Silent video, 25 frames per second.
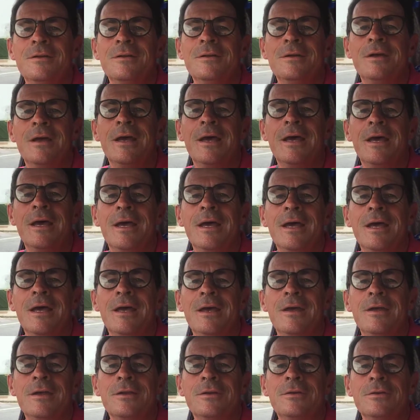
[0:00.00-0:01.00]
Uh,
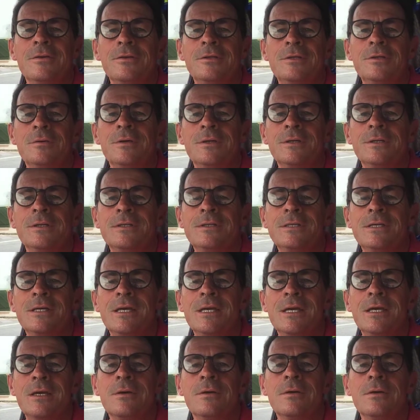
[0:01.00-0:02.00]
don't you want to
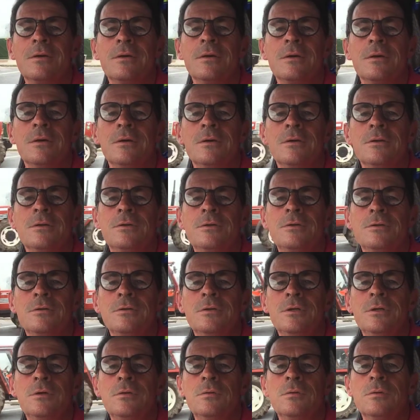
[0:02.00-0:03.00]
sing? Do
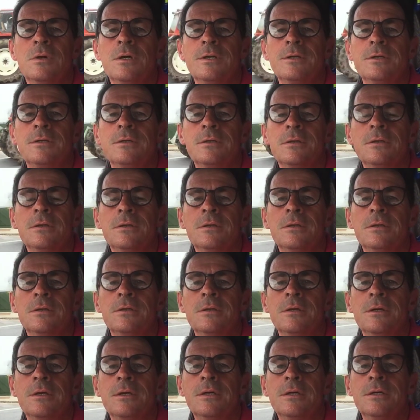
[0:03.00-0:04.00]
you want
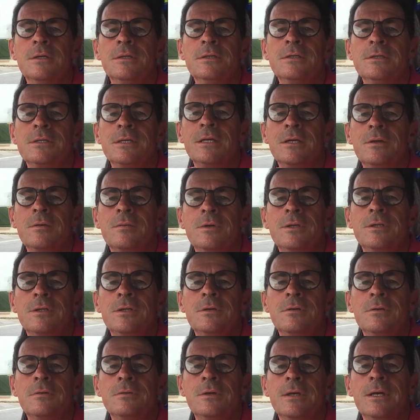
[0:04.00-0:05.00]
sing with
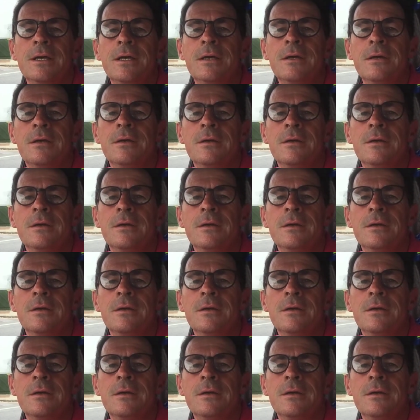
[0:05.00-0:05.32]
you, Ray.